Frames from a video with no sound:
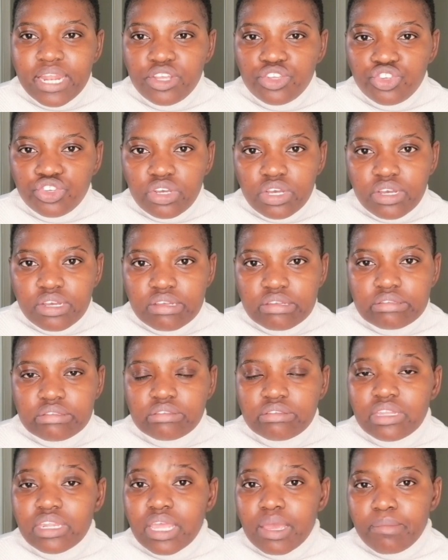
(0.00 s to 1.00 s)
managers
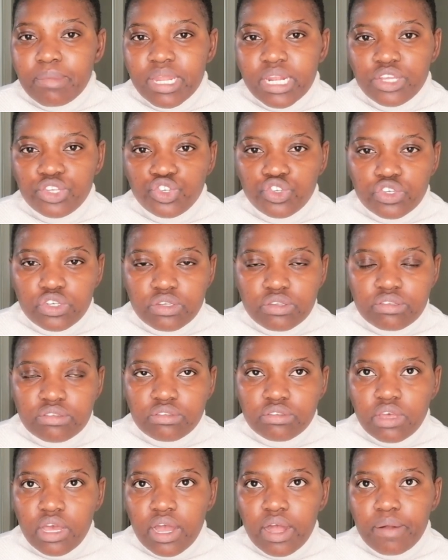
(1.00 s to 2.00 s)
senior
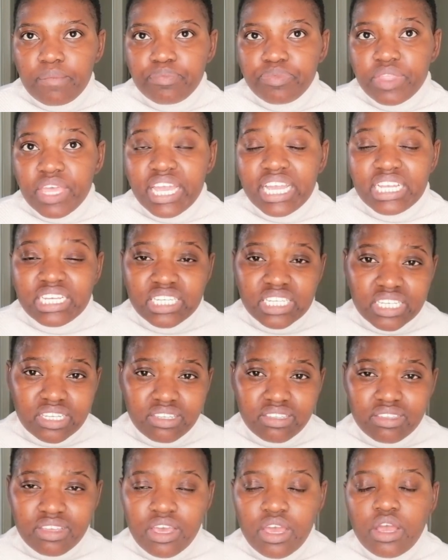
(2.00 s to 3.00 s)
managers um,
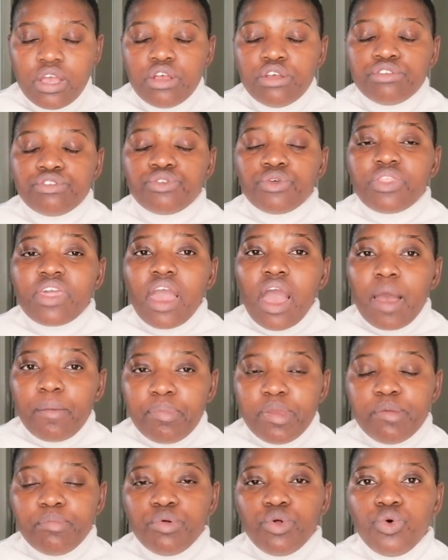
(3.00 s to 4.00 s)
ads so there
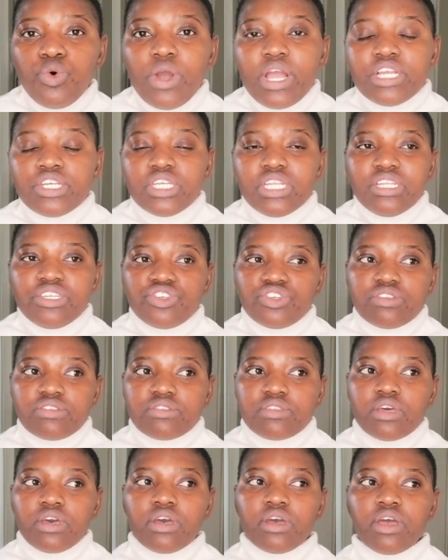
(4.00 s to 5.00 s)
are people who actually
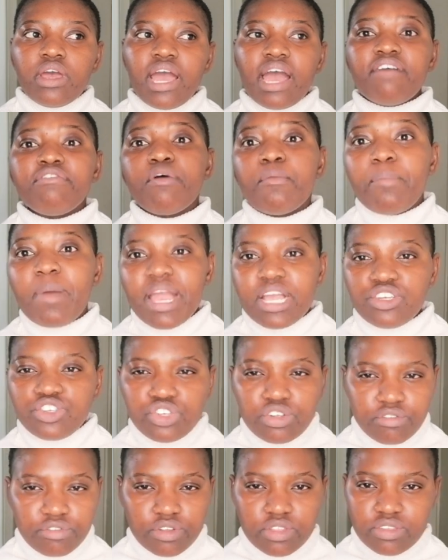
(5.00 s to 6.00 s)
just have a
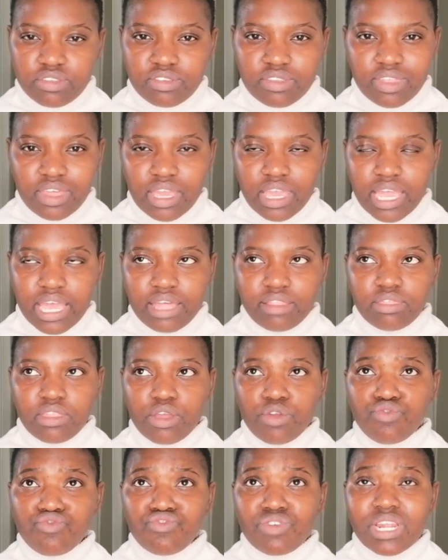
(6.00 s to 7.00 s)
passion for this thing and
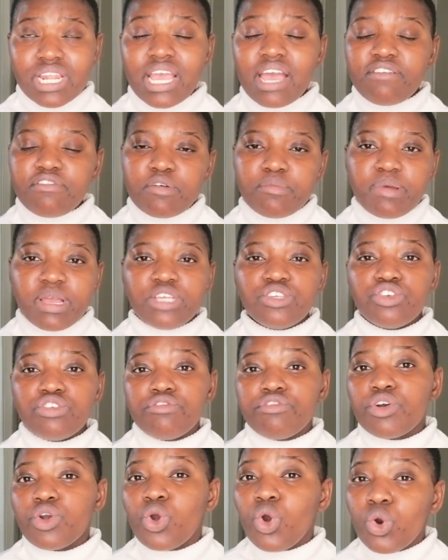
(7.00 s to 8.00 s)
they really have a
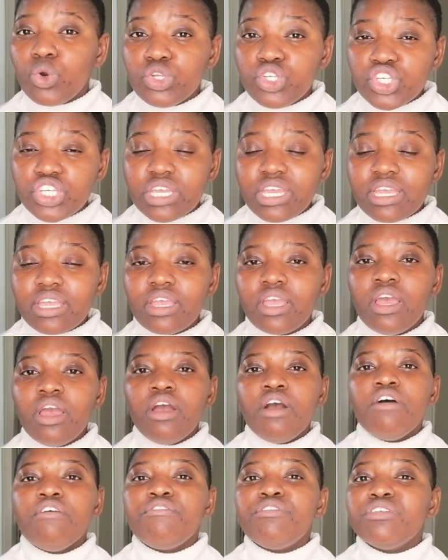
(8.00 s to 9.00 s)
passion for coaching
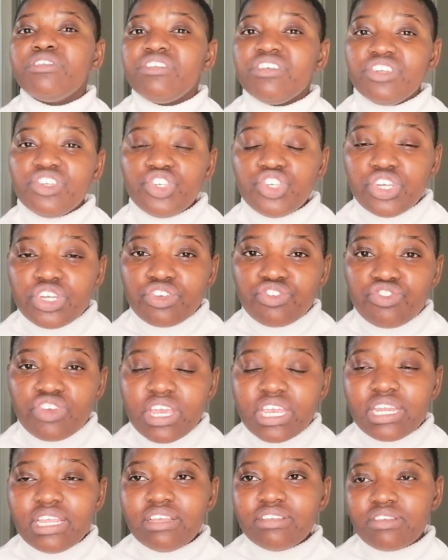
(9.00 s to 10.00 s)
for teaching
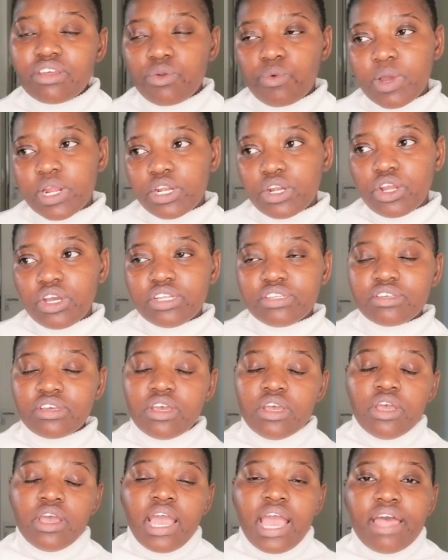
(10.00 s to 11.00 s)
trainees and whatnot
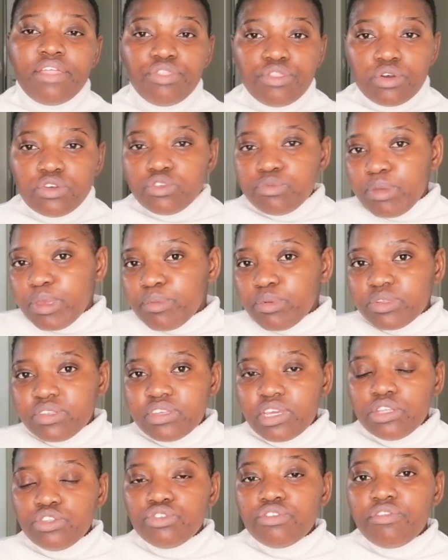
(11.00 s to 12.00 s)
and those people
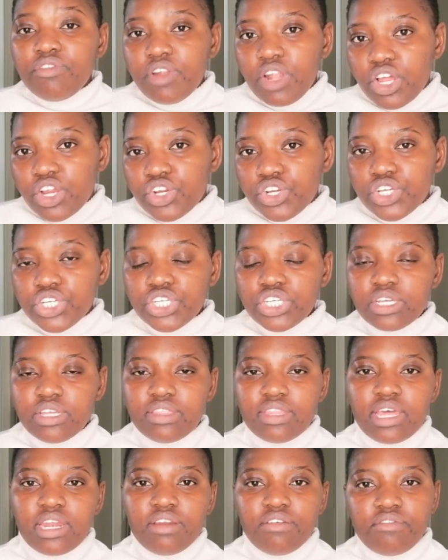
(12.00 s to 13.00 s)
tend to flourish
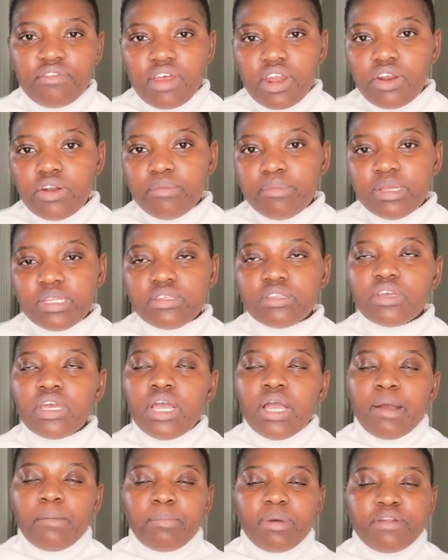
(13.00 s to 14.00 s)
in that environment
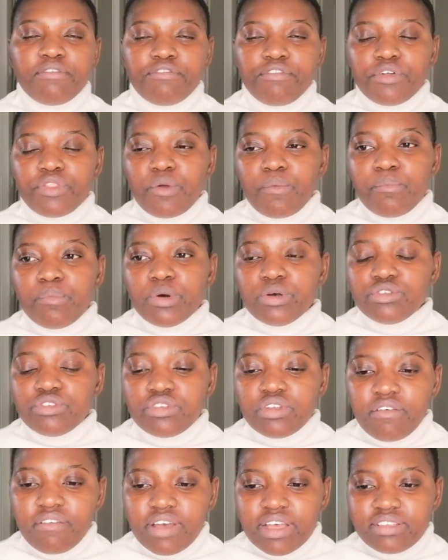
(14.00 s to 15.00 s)
but for the
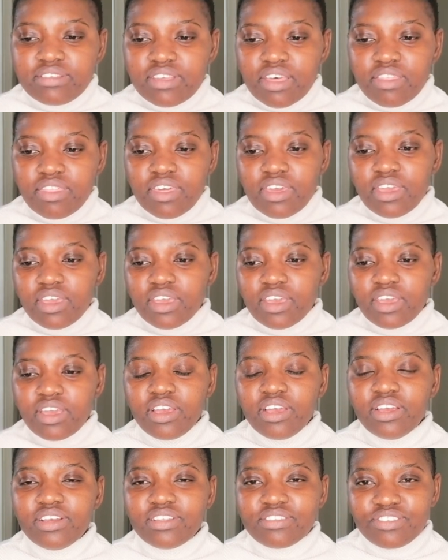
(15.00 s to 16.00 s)
most of us i think
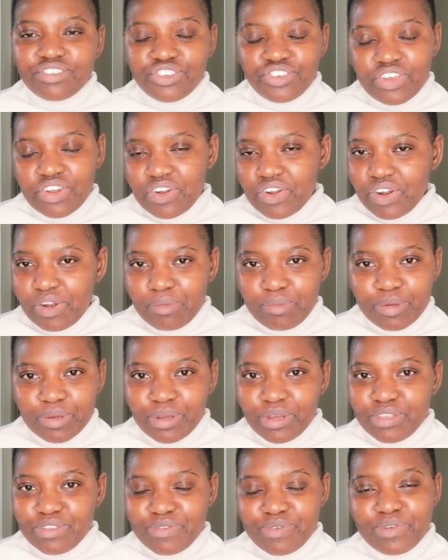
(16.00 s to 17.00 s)
it's generally
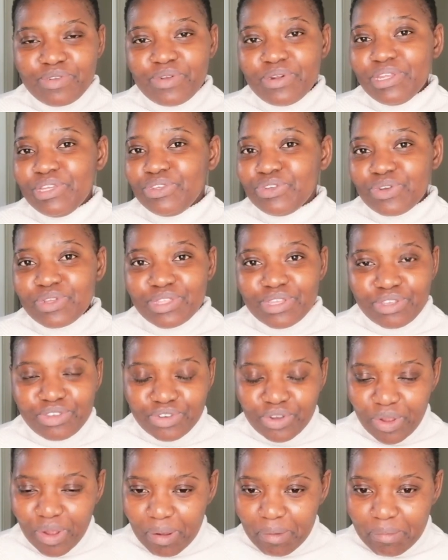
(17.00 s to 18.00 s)
because we don't enjoy the
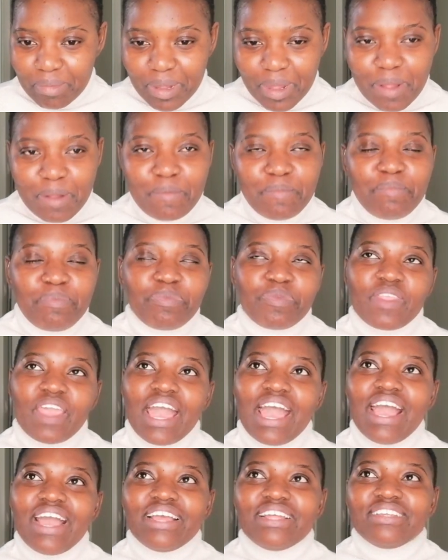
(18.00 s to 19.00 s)
job
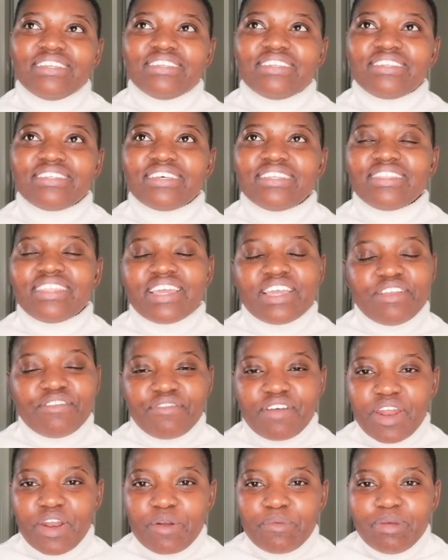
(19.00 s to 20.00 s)
and the
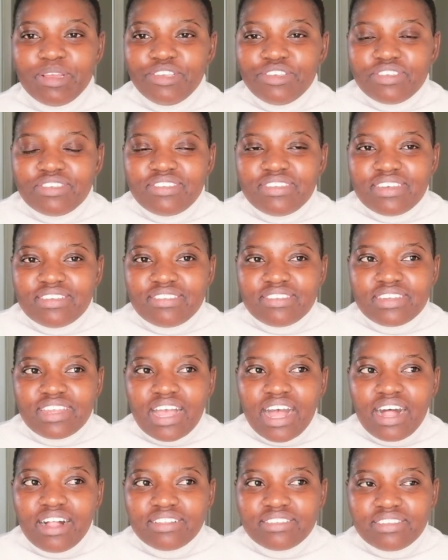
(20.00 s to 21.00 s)
environment just
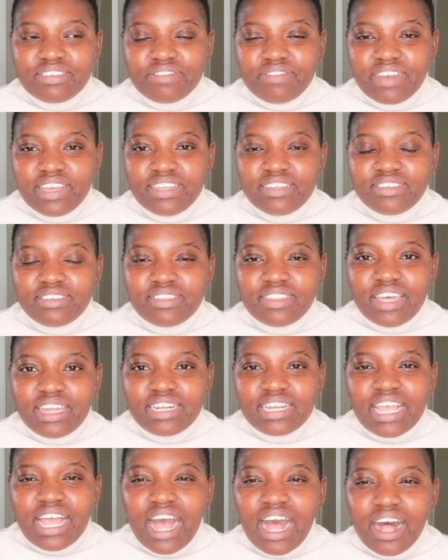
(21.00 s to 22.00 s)
doesn't cultivate
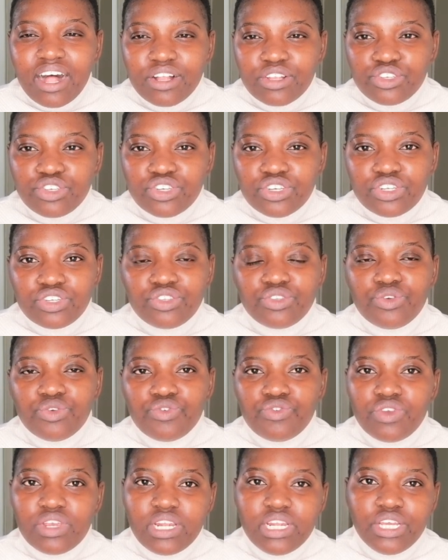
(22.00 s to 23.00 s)
that culture
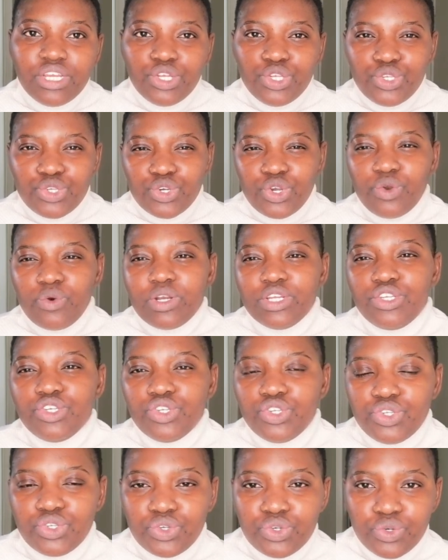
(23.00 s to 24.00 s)
to really enjoy
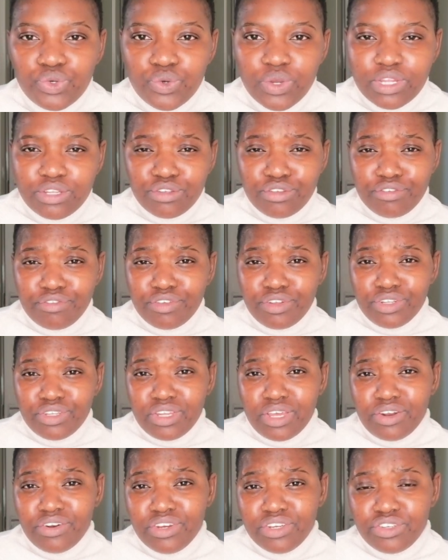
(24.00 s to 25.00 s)
what you do and to feel
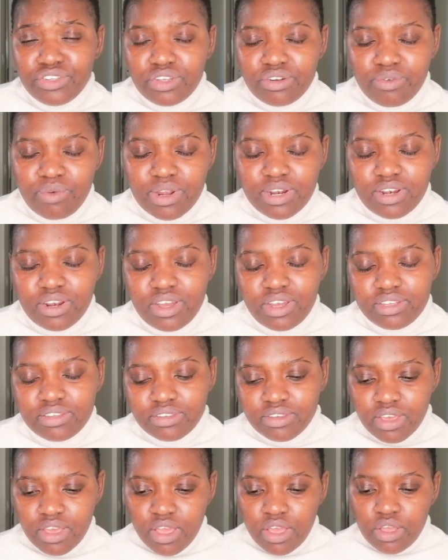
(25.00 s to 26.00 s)
nourished and whatnot.